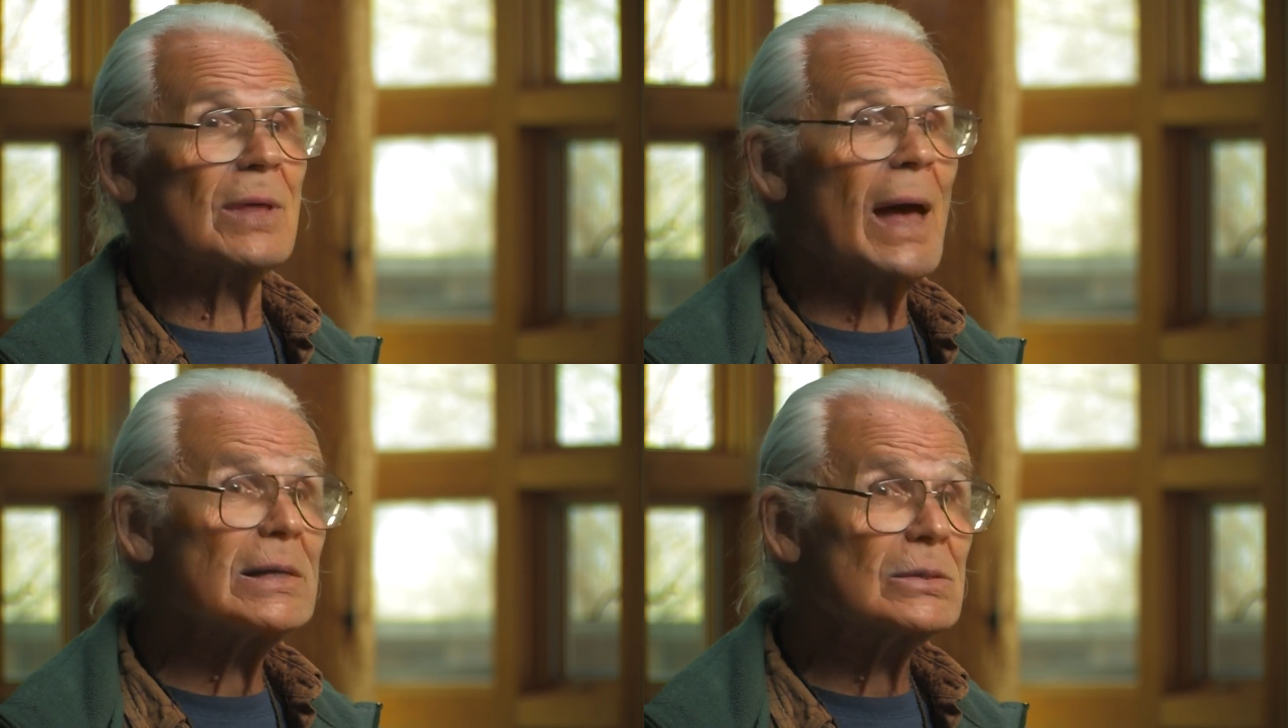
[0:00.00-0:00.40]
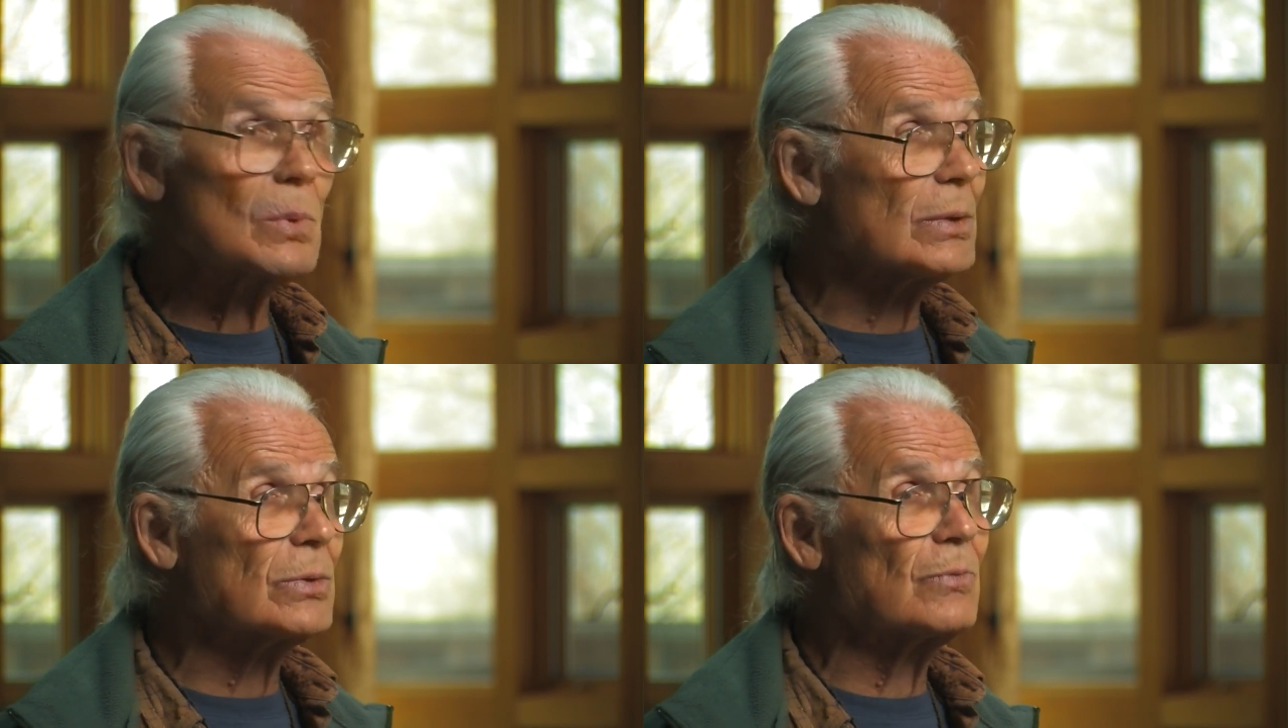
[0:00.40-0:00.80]
that's
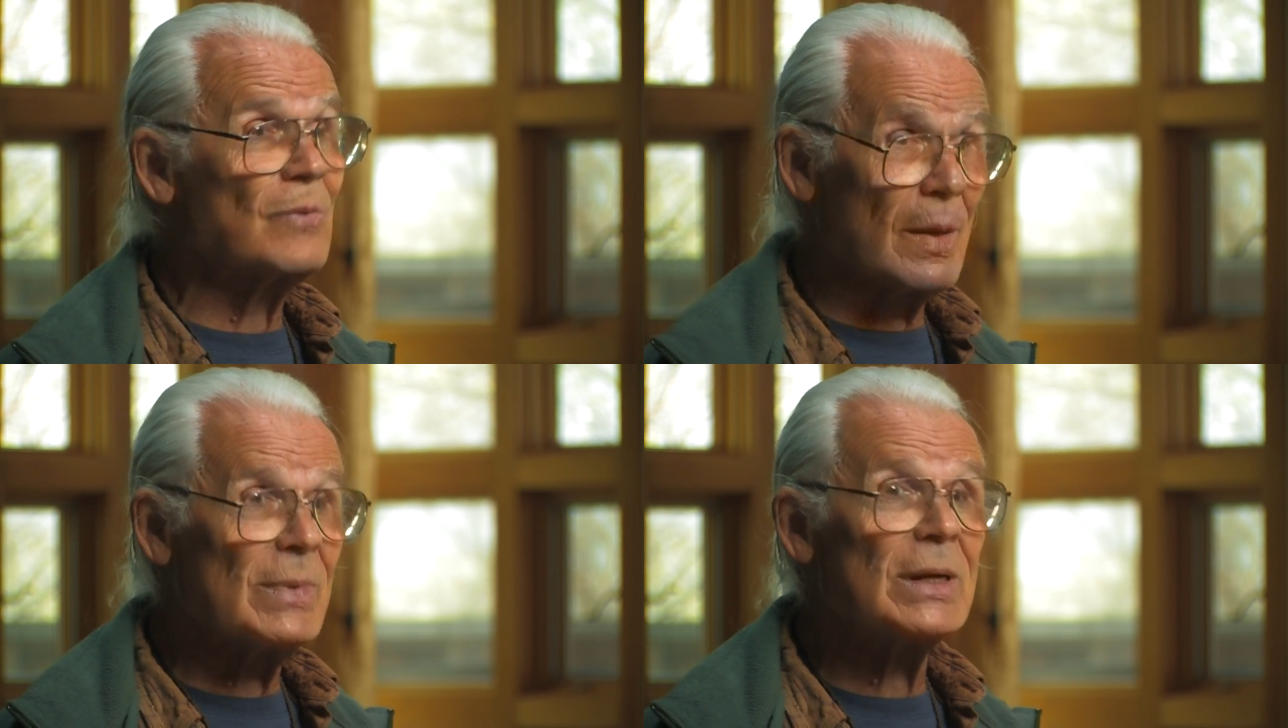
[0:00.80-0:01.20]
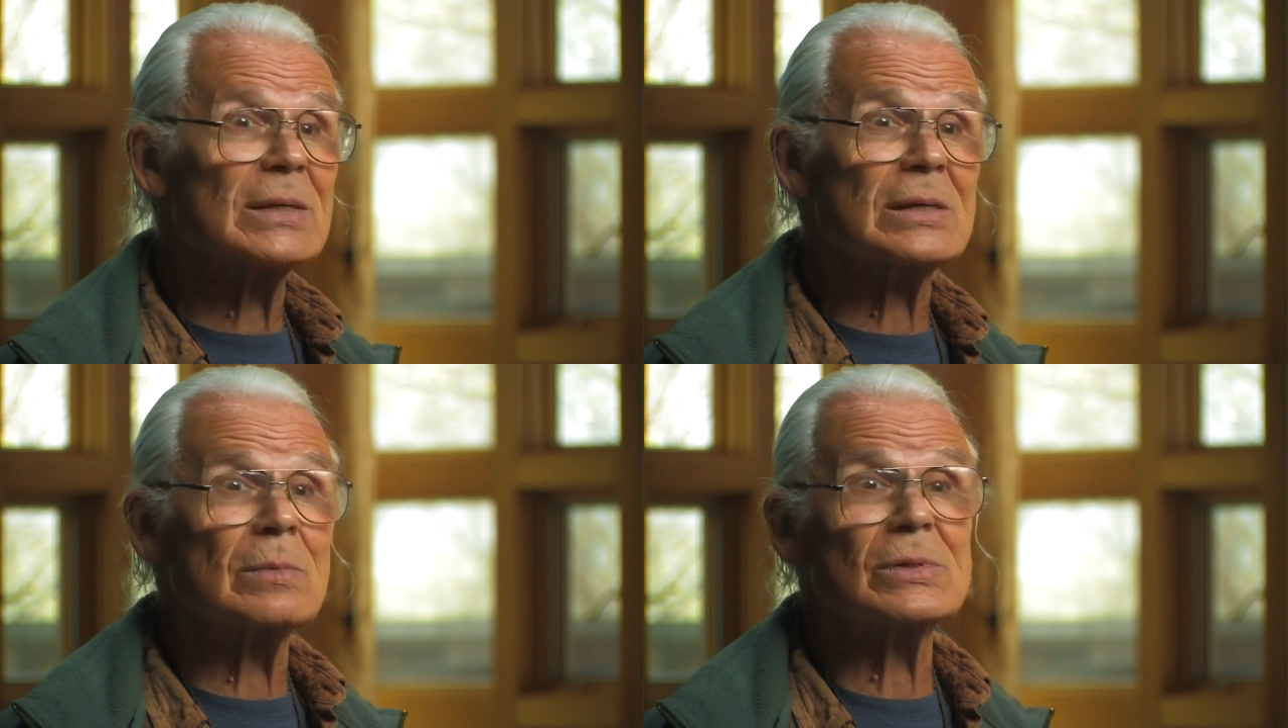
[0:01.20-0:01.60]
what
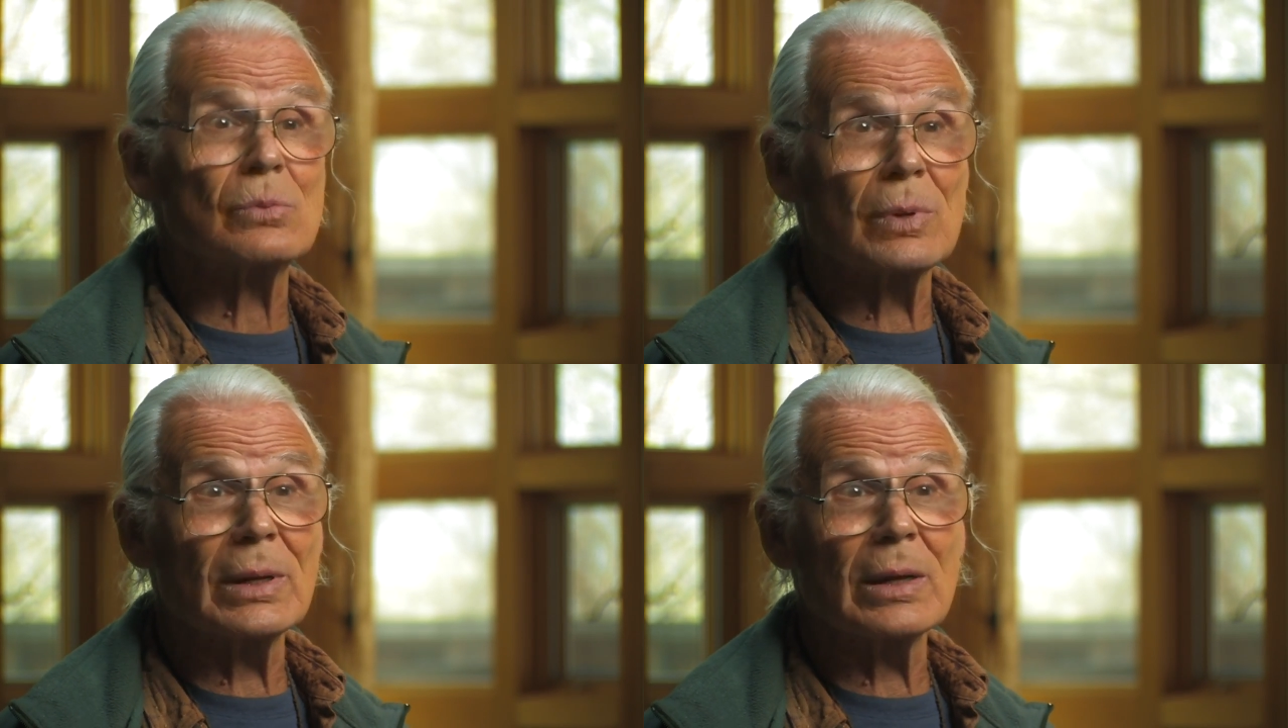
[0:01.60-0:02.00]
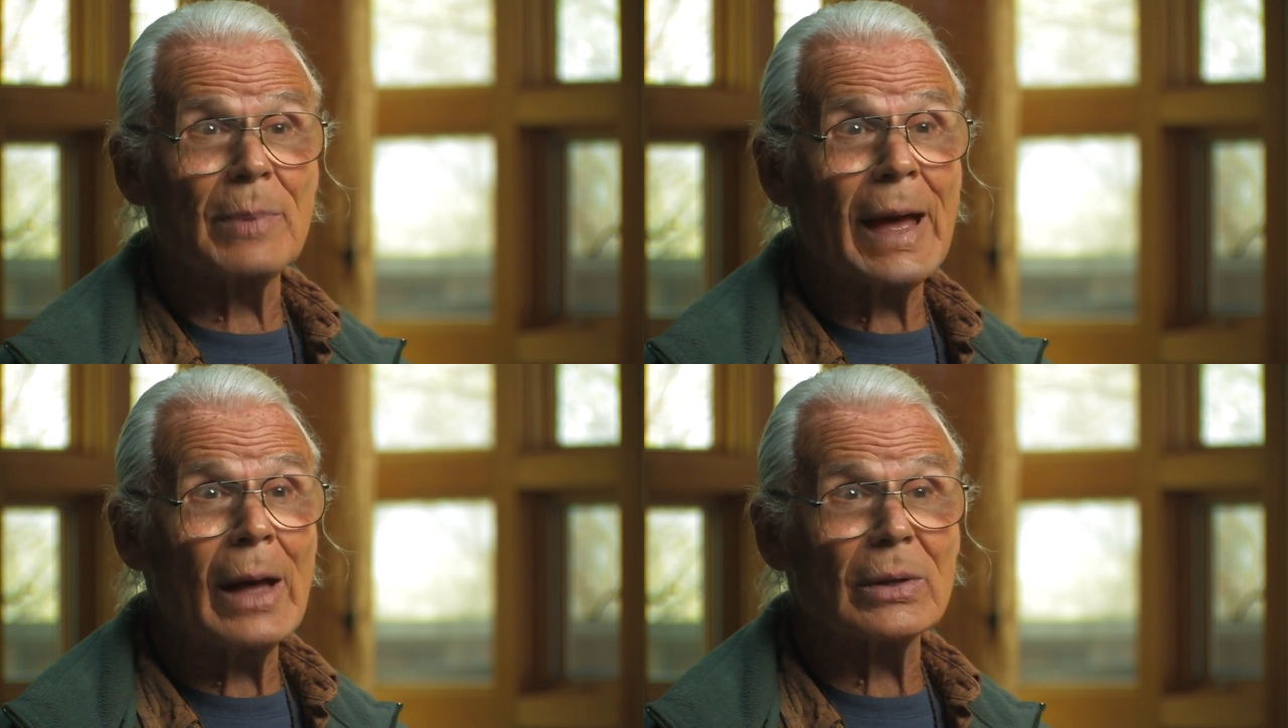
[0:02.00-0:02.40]
feminism is really
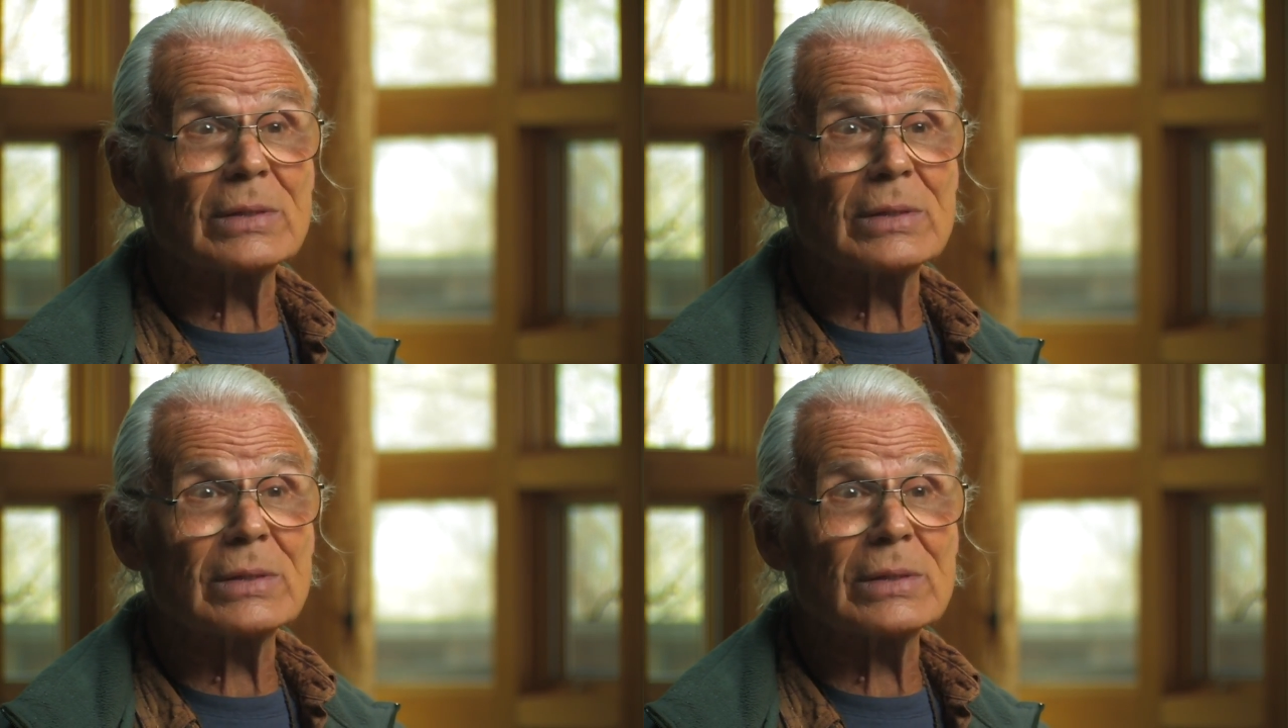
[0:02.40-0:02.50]
about.